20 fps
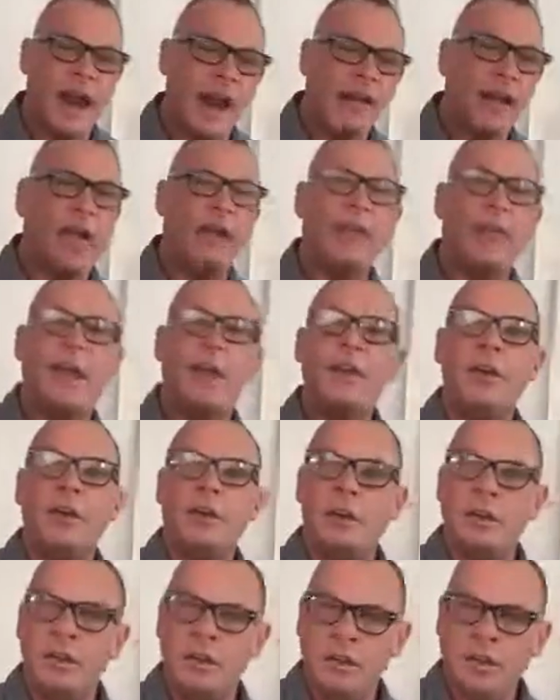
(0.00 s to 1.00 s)
And I call it the,
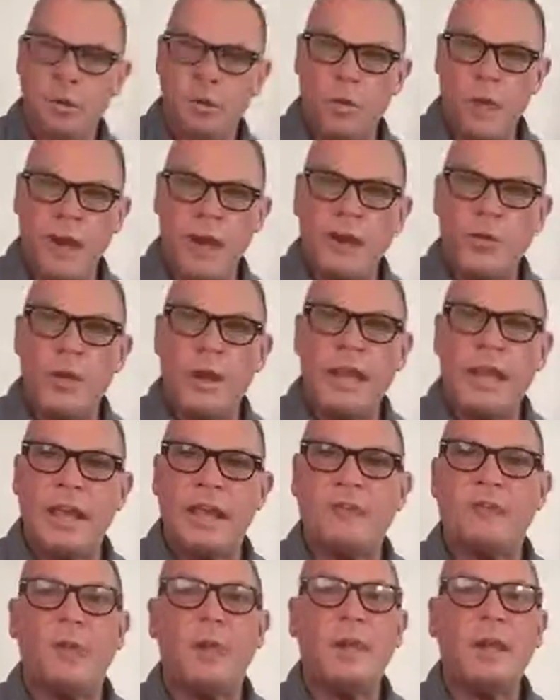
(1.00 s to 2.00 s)
the winning
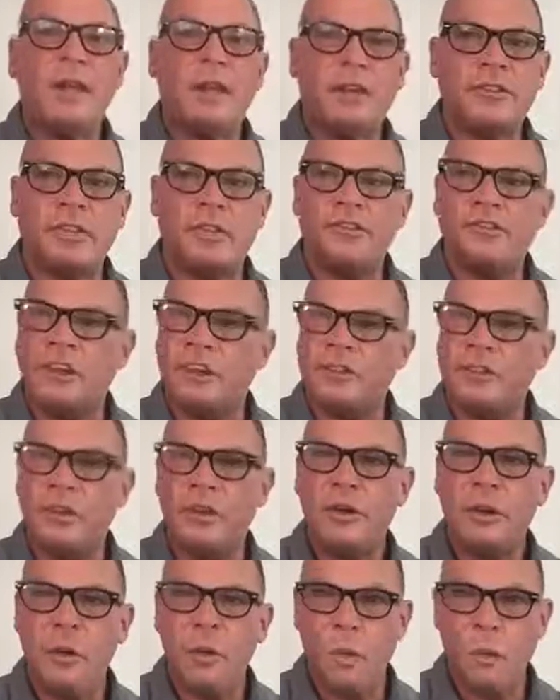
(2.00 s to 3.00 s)
weekend formula because it's just
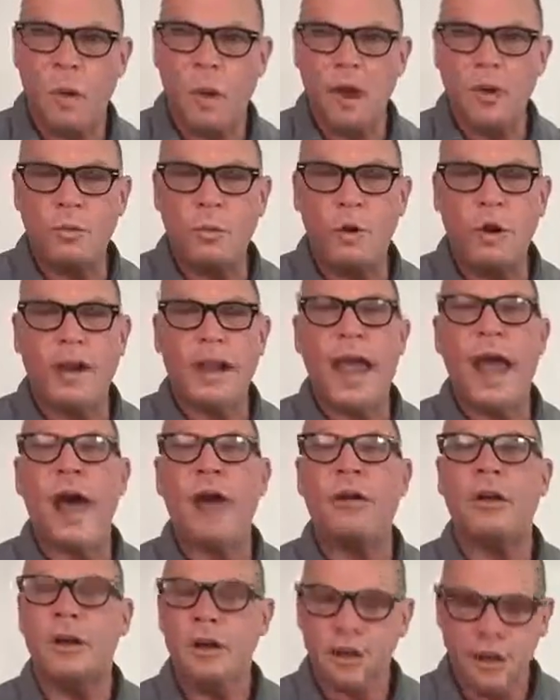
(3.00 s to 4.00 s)
one
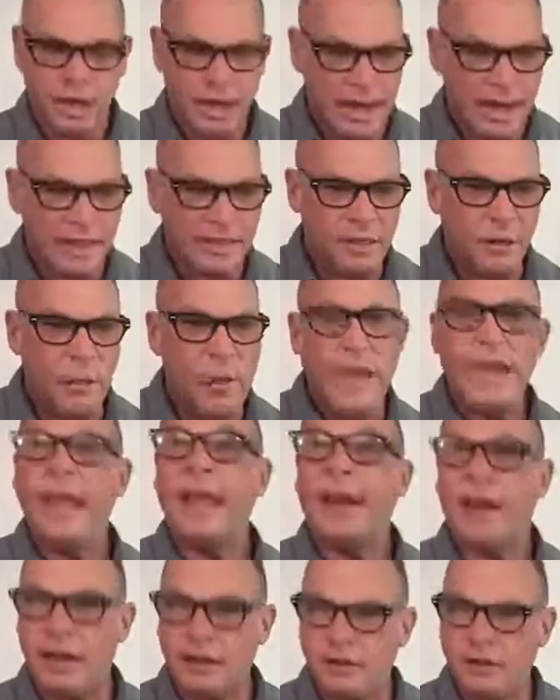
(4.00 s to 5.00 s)
workout in the
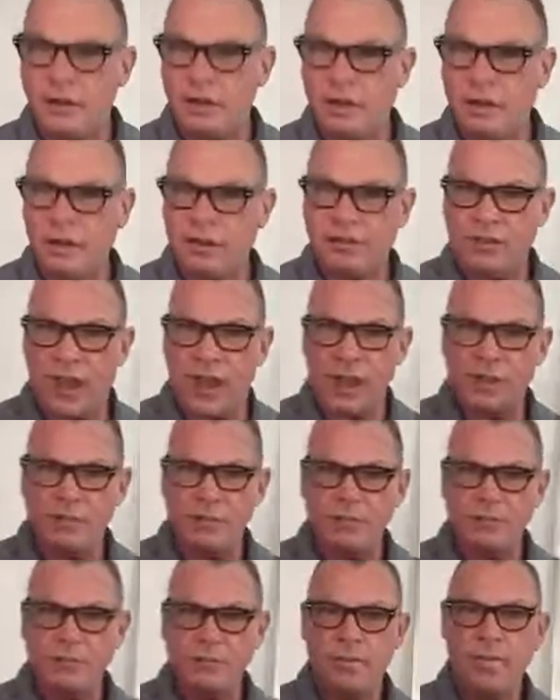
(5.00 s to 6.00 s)
weekend, and you can decide
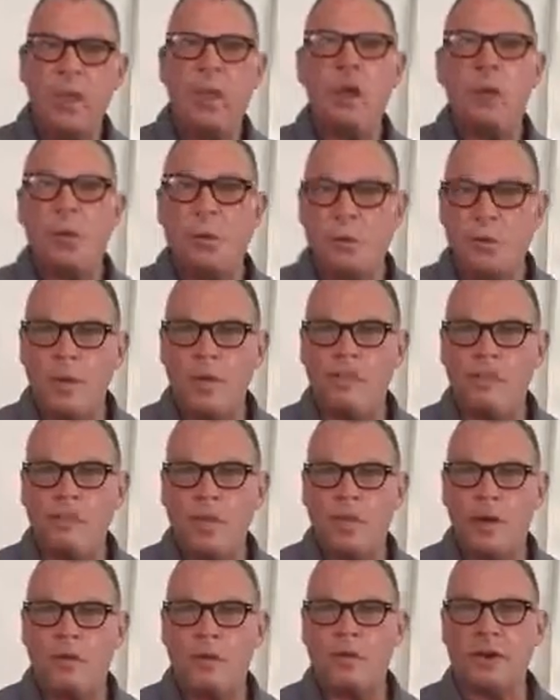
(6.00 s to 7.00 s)
what we
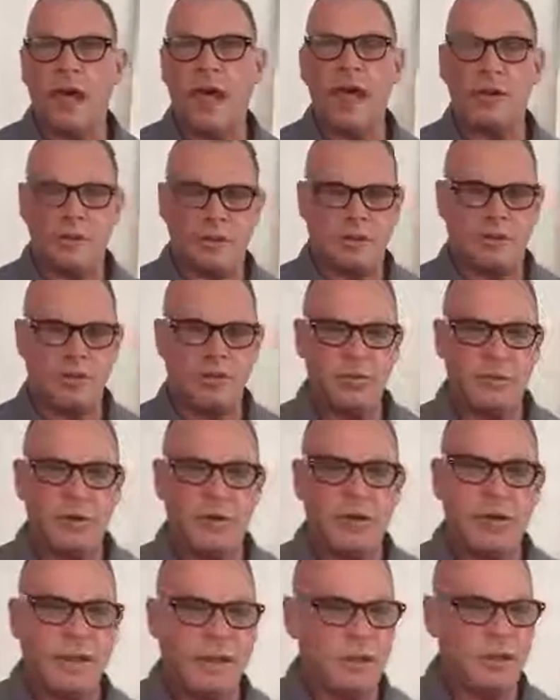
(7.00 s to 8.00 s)
see over time is
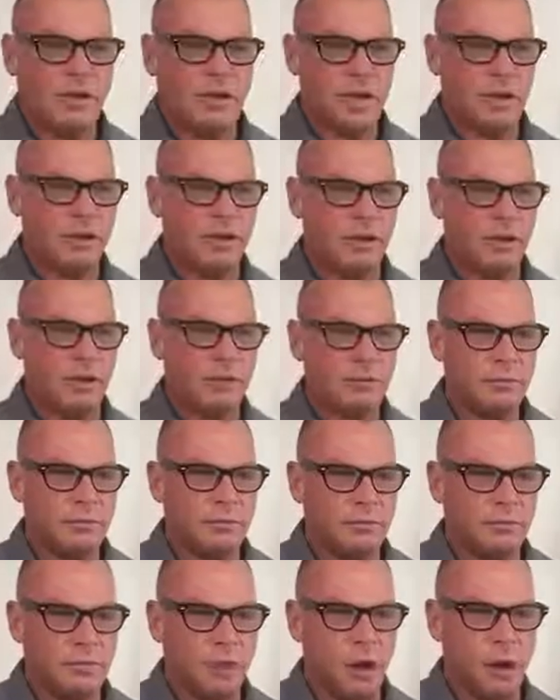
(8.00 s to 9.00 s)
if you tend to
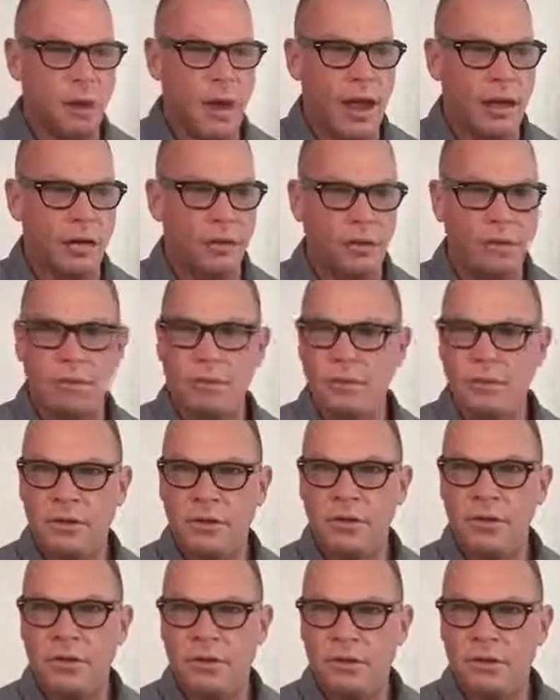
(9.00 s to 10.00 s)
go out on
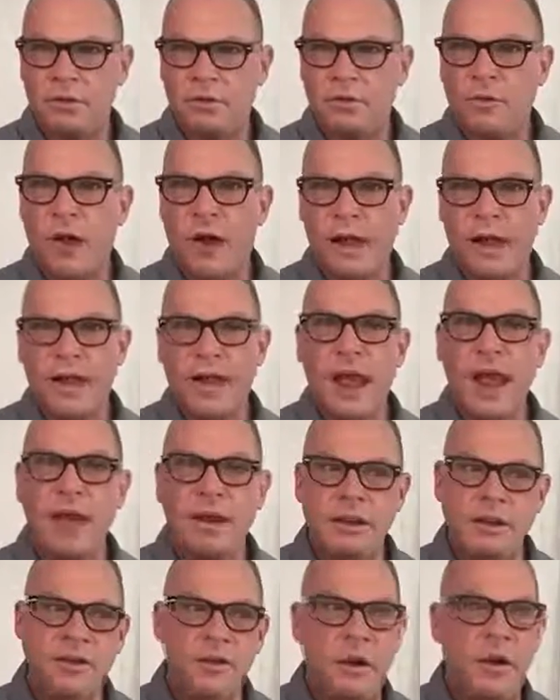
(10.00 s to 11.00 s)
Friday
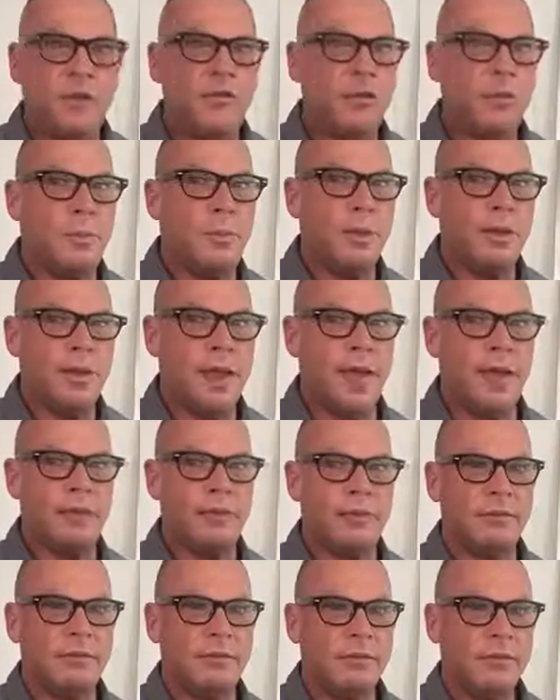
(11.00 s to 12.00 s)
night, you know, if you put
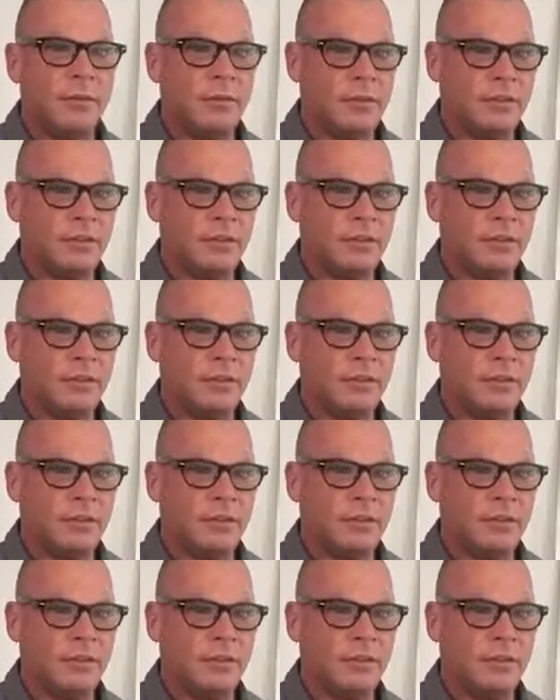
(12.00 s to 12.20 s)
that